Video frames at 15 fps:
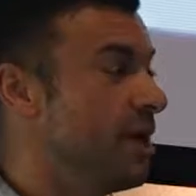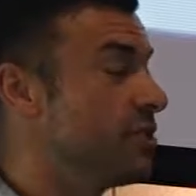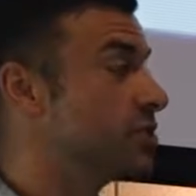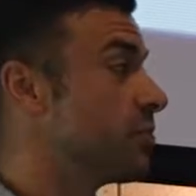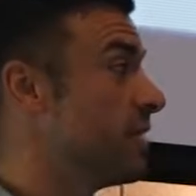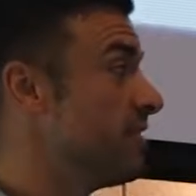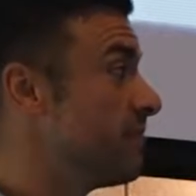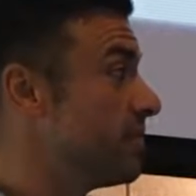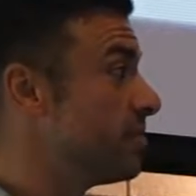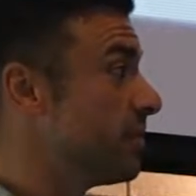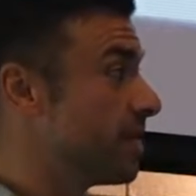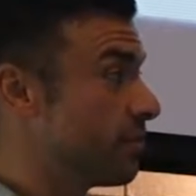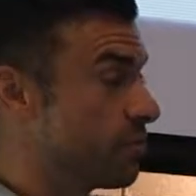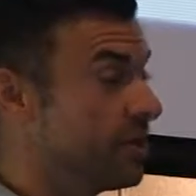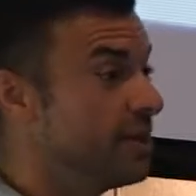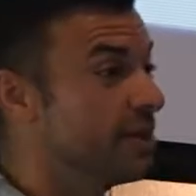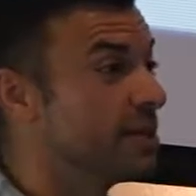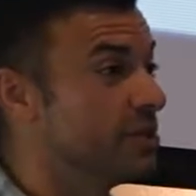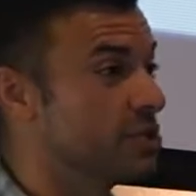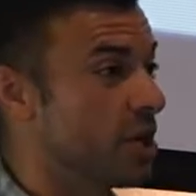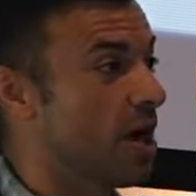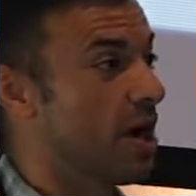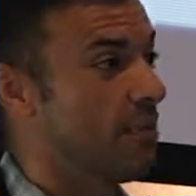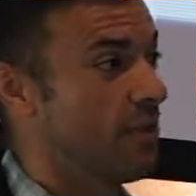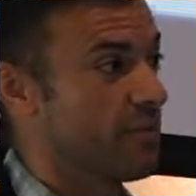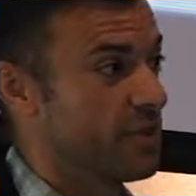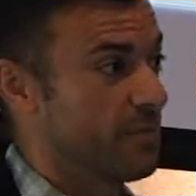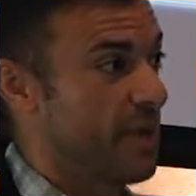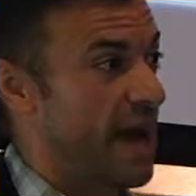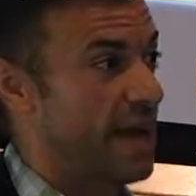So we've been doing a really good job
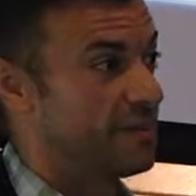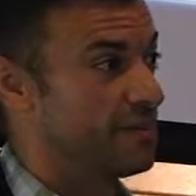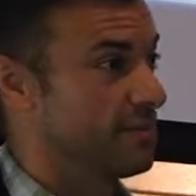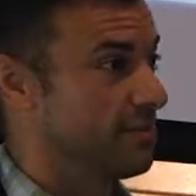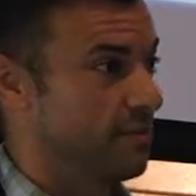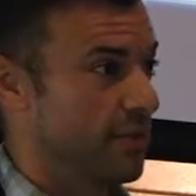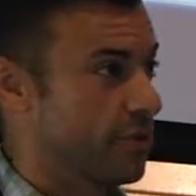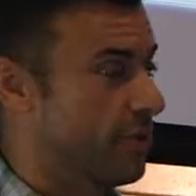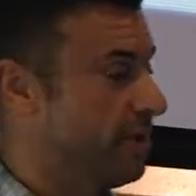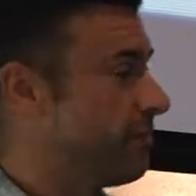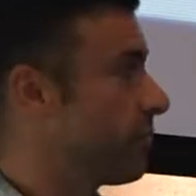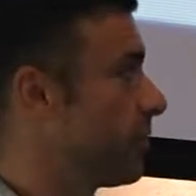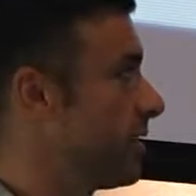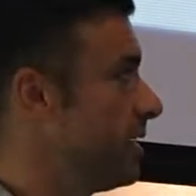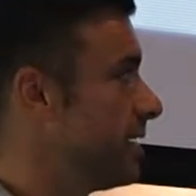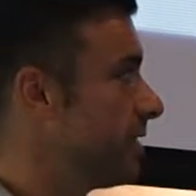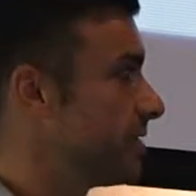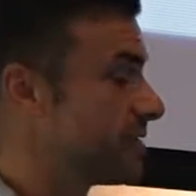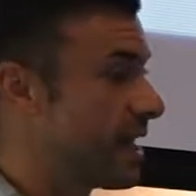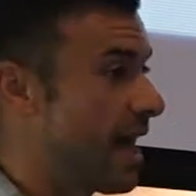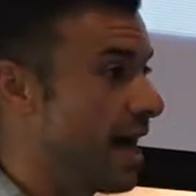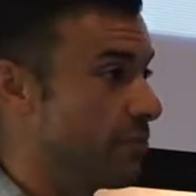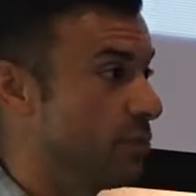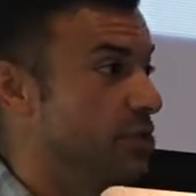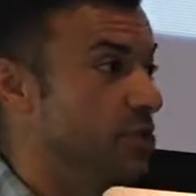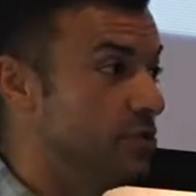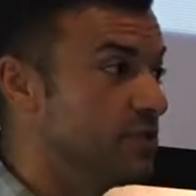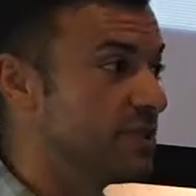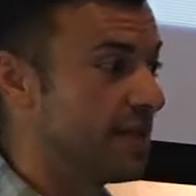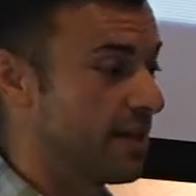over the past 30, 40 years at
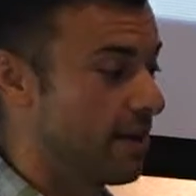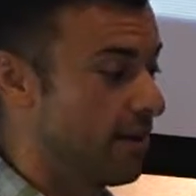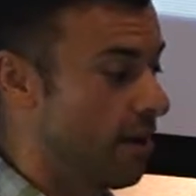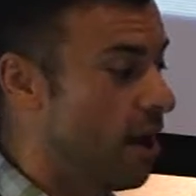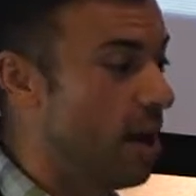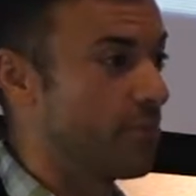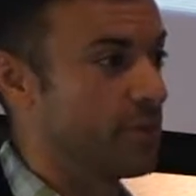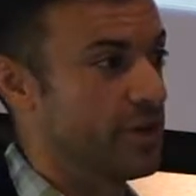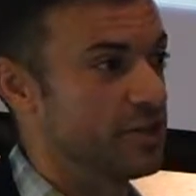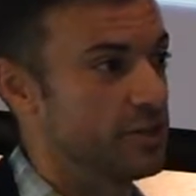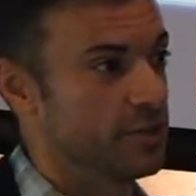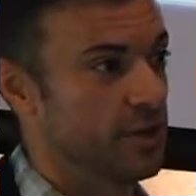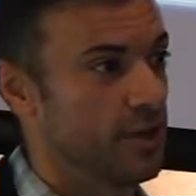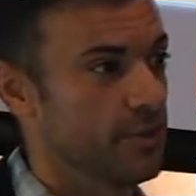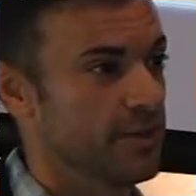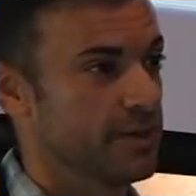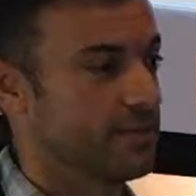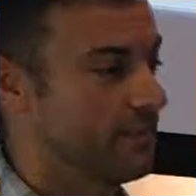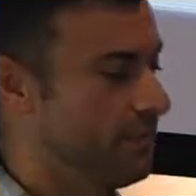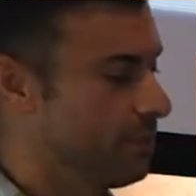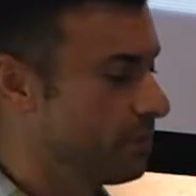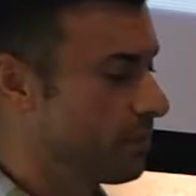reducing operational carbon.